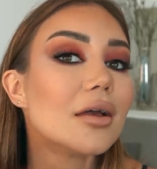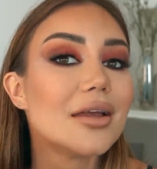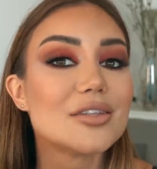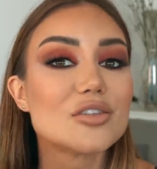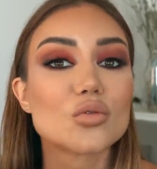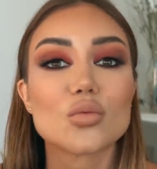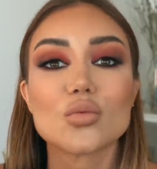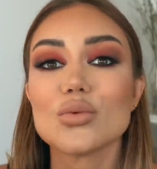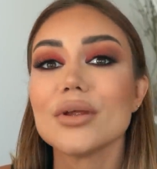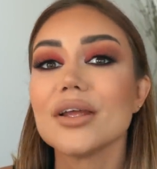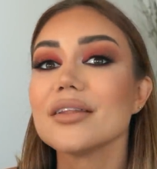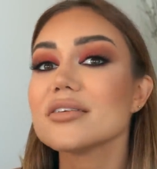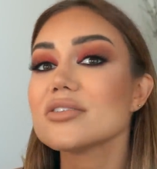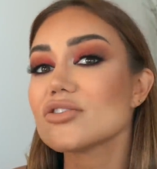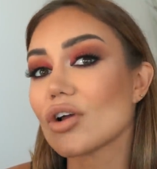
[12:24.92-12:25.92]
It's a
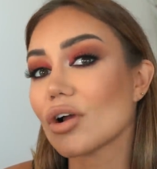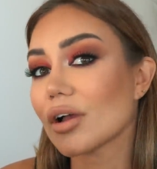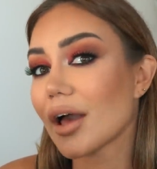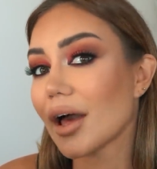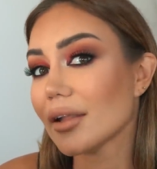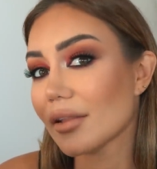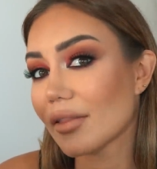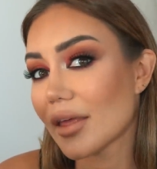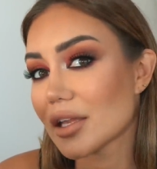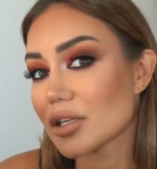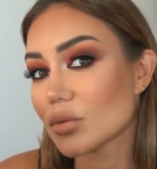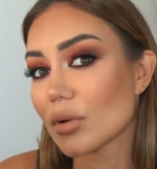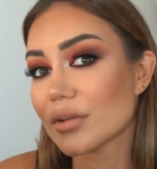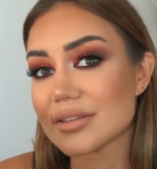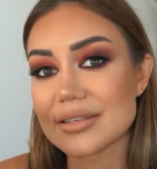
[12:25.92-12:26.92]
really strong color there
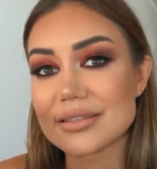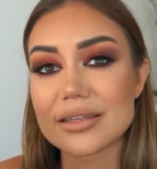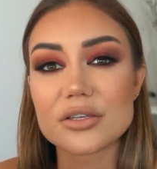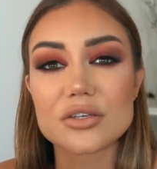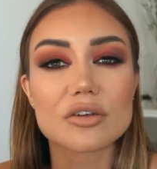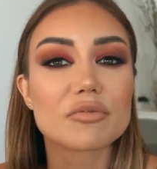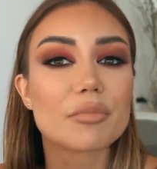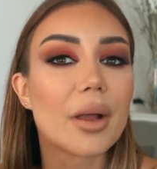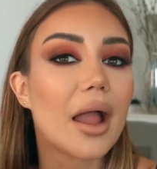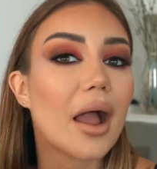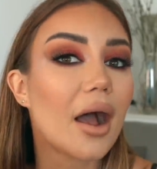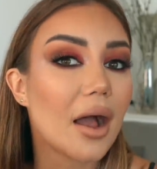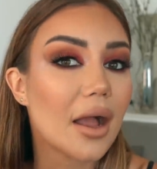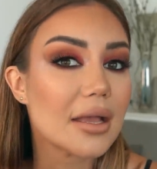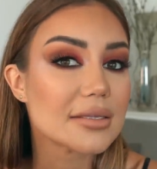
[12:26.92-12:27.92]
towards the center of my
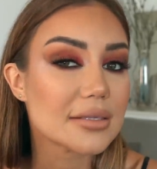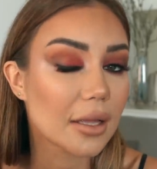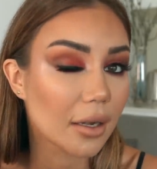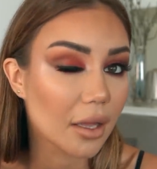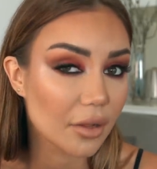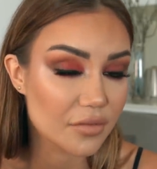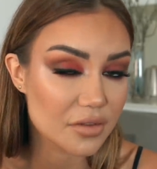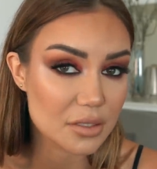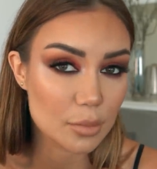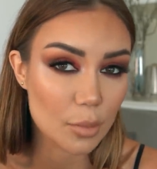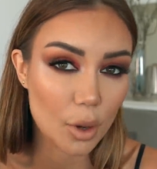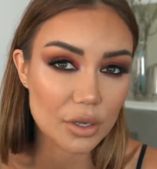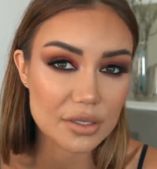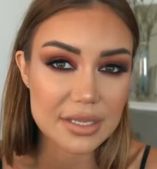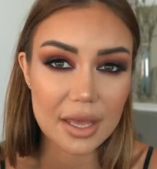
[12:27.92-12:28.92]
eyes and kind of
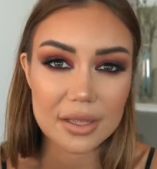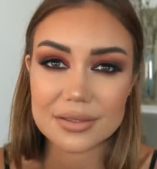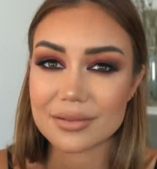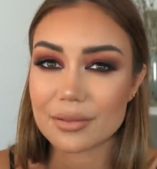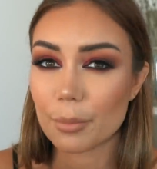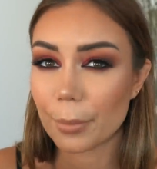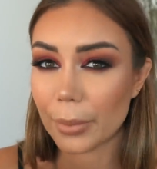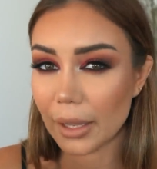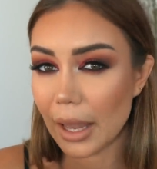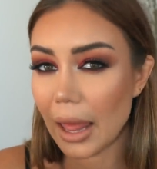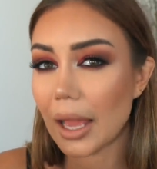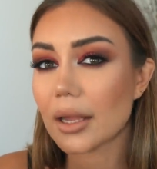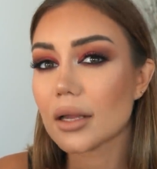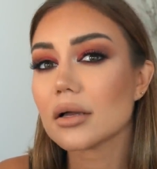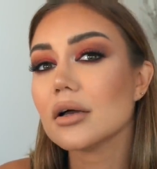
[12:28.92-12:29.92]
smokes out to the
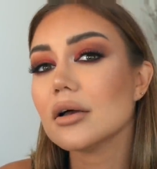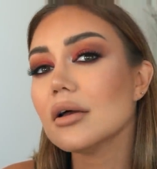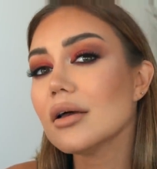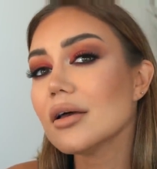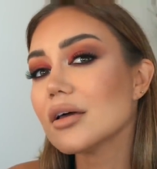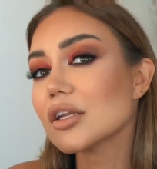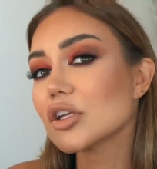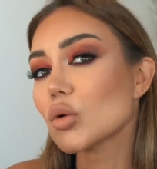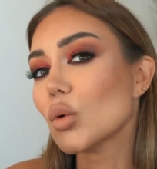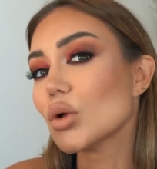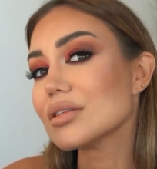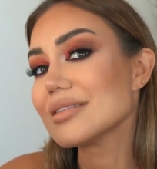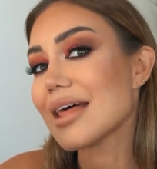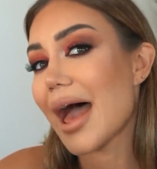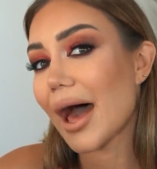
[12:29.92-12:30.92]
black
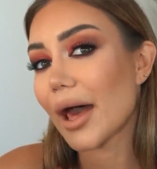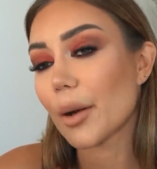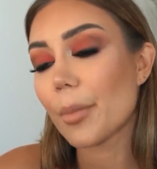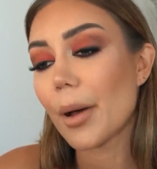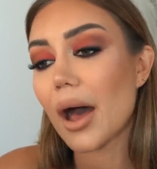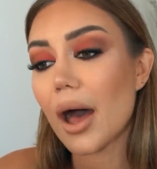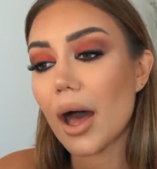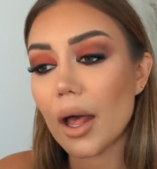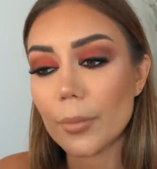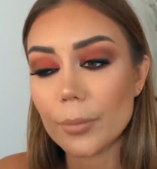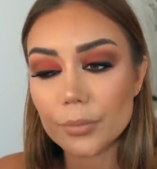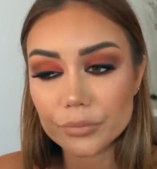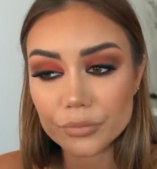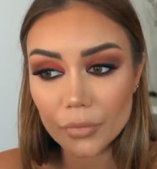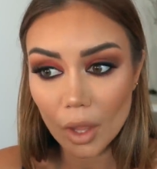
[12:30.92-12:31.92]
towards the outer part.
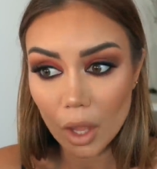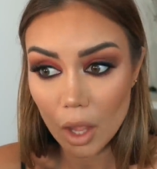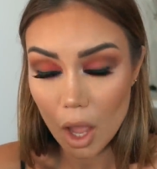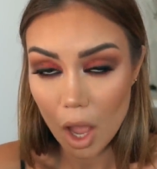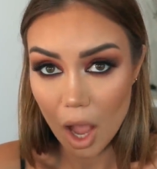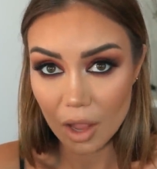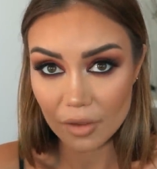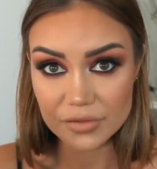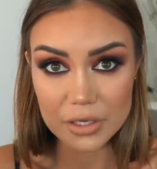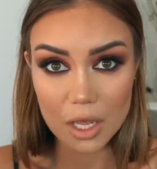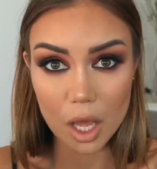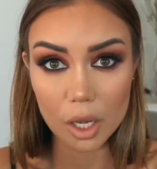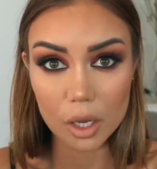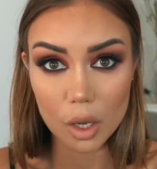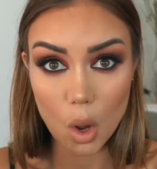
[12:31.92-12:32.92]
I've
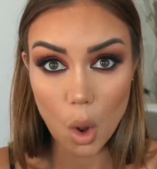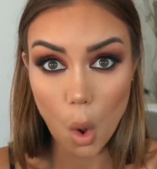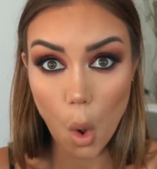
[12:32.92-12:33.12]
done